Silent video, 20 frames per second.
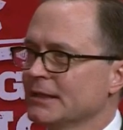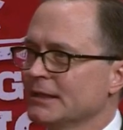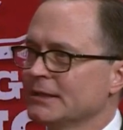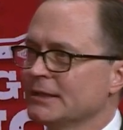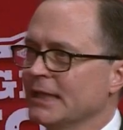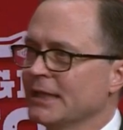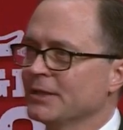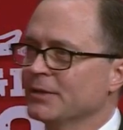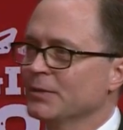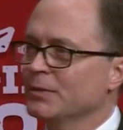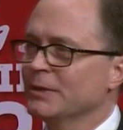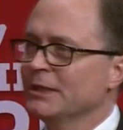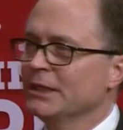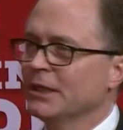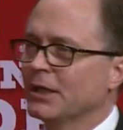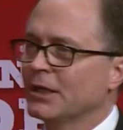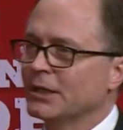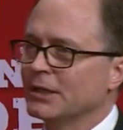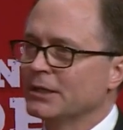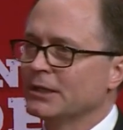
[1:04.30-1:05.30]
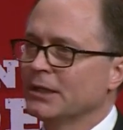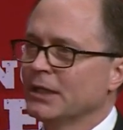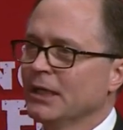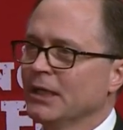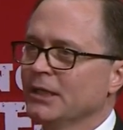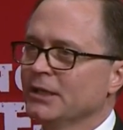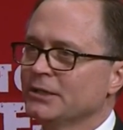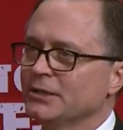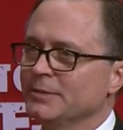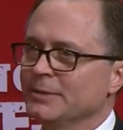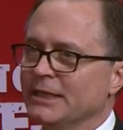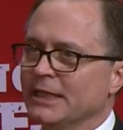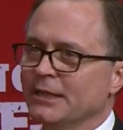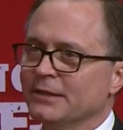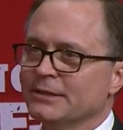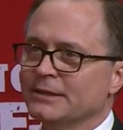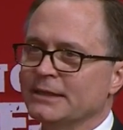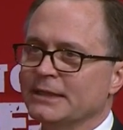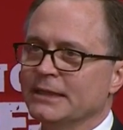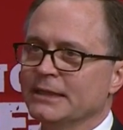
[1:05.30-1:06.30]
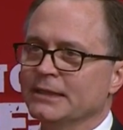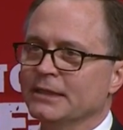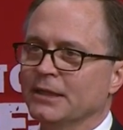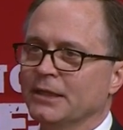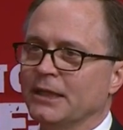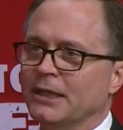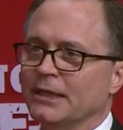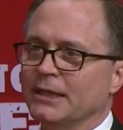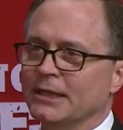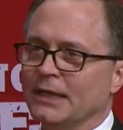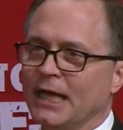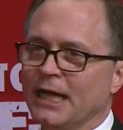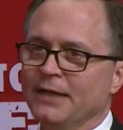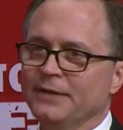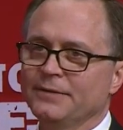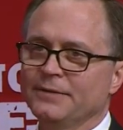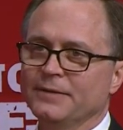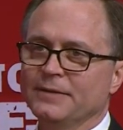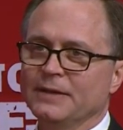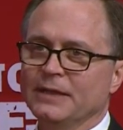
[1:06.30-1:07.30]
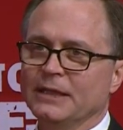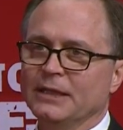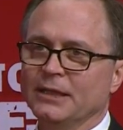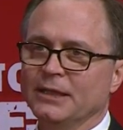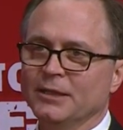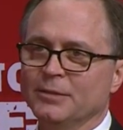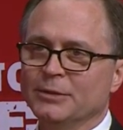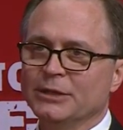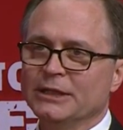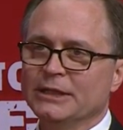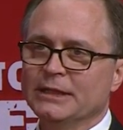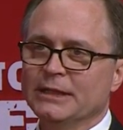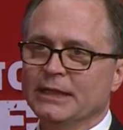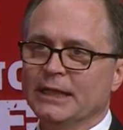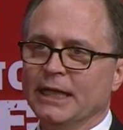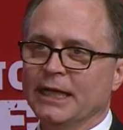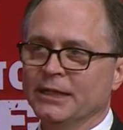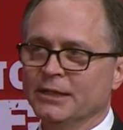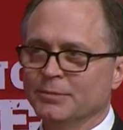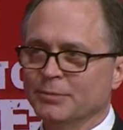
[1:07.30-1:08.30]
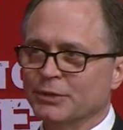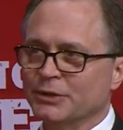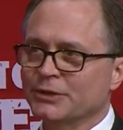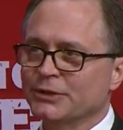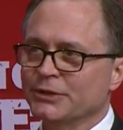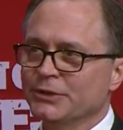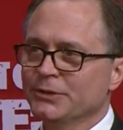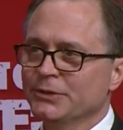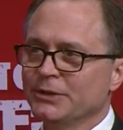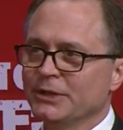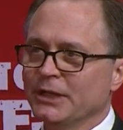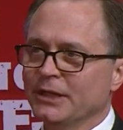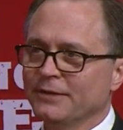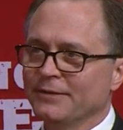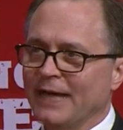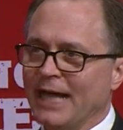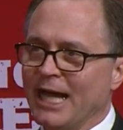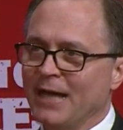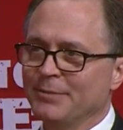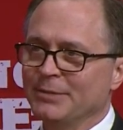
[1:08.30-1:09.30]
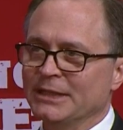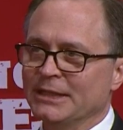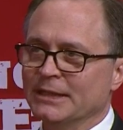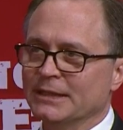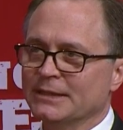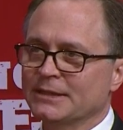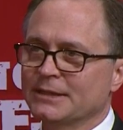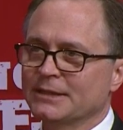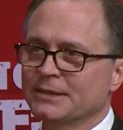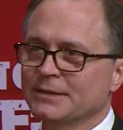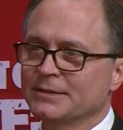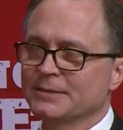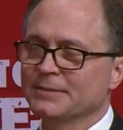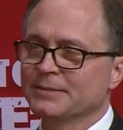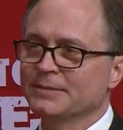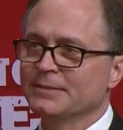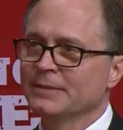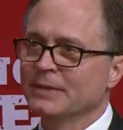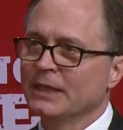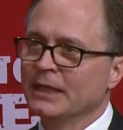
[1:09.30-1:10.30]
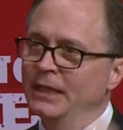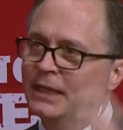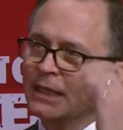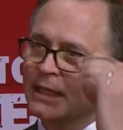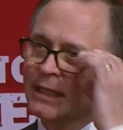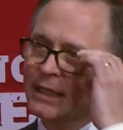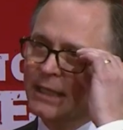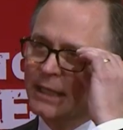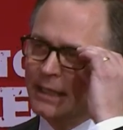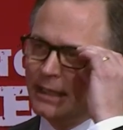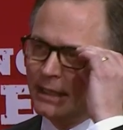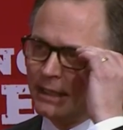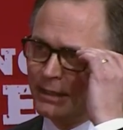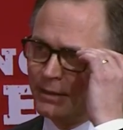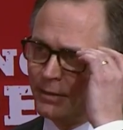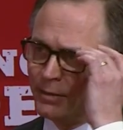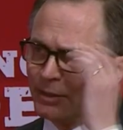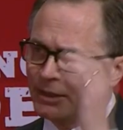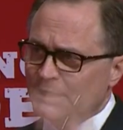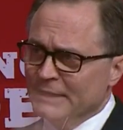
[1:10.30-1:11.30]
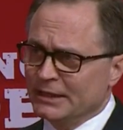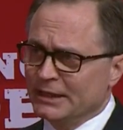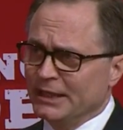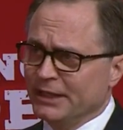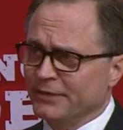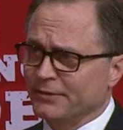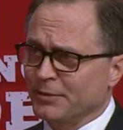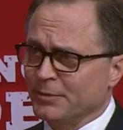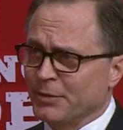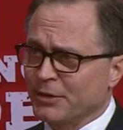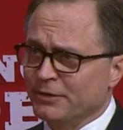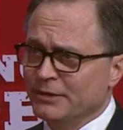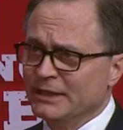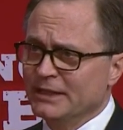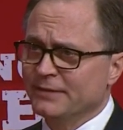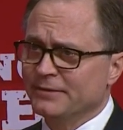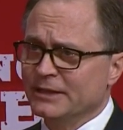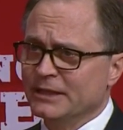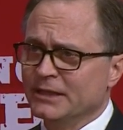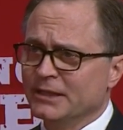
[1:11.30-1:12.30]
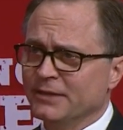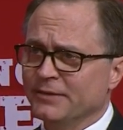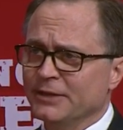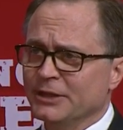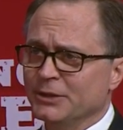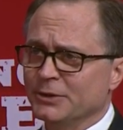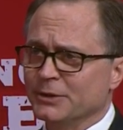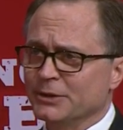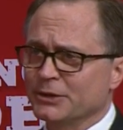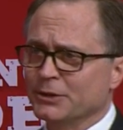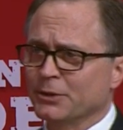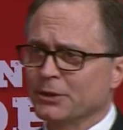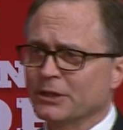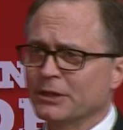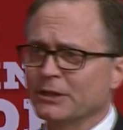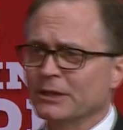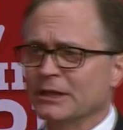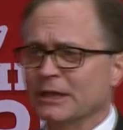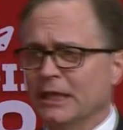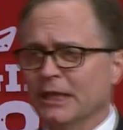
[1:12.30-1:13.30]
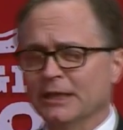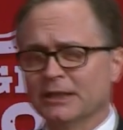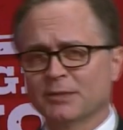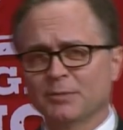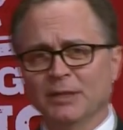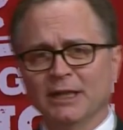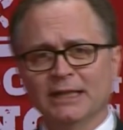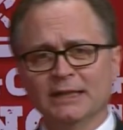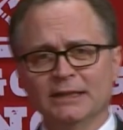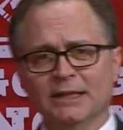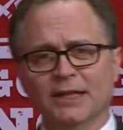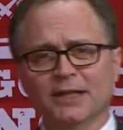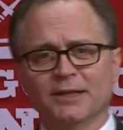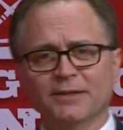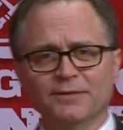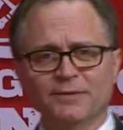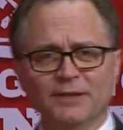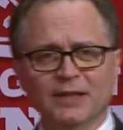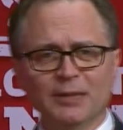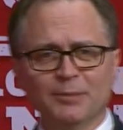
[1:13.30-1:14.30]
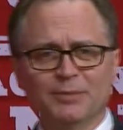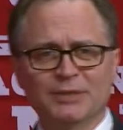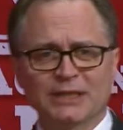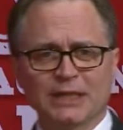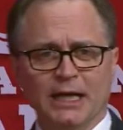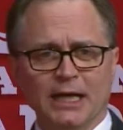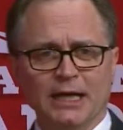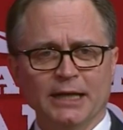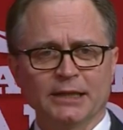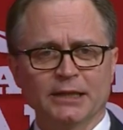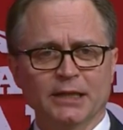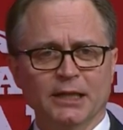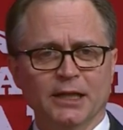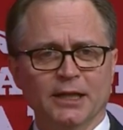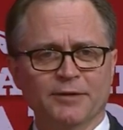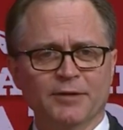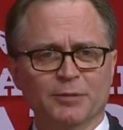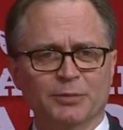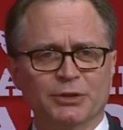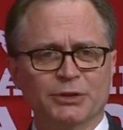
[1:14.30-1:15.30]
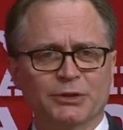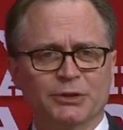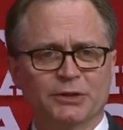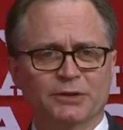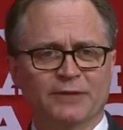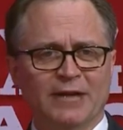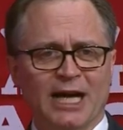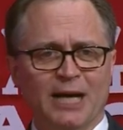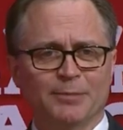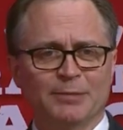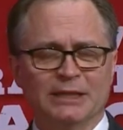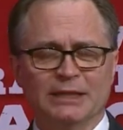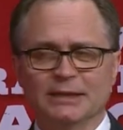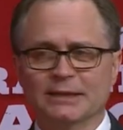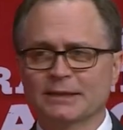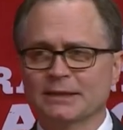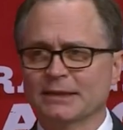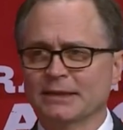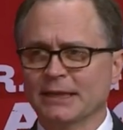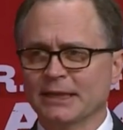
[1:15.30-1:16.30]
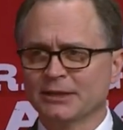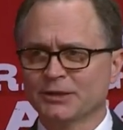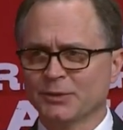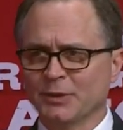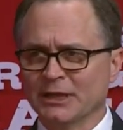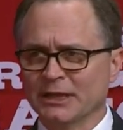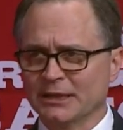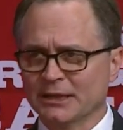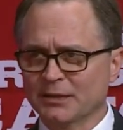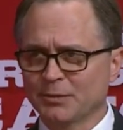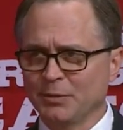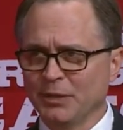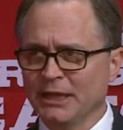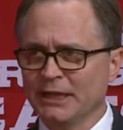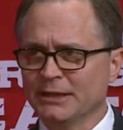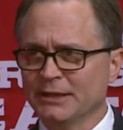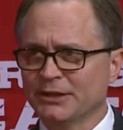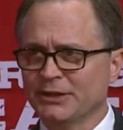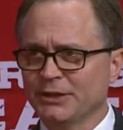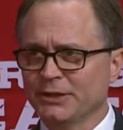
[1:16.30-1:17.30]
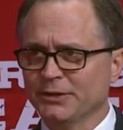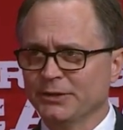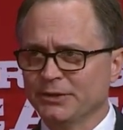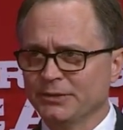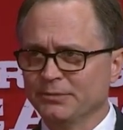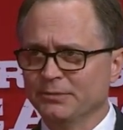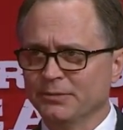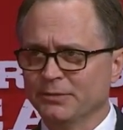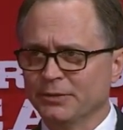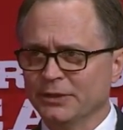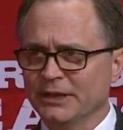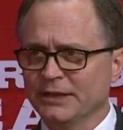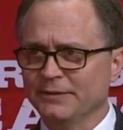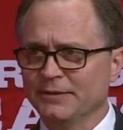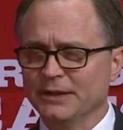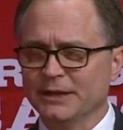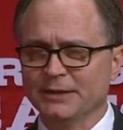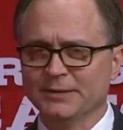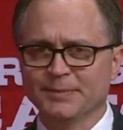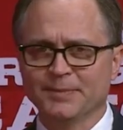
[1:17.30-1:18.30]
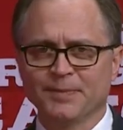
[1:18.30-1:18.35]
say that we are to be guaranteed life, liberty, and the pursuit of happiness. We're going to hear from three different individuals who are going to explain the flip side of the pursuit of happiness. I just want to explain this to you briefly.